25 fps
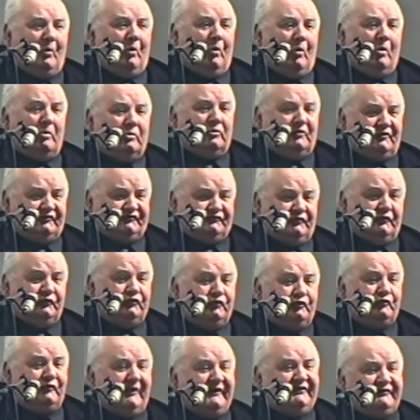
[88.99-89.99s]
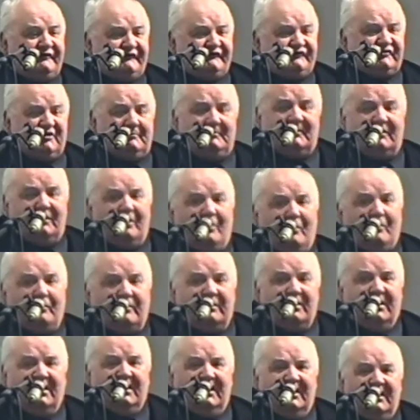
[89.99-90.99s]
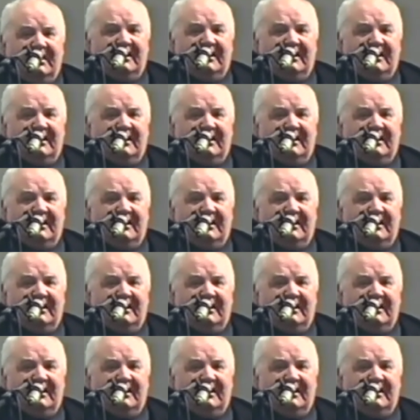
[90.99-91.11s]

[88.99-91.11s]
a whole host of new writers come along,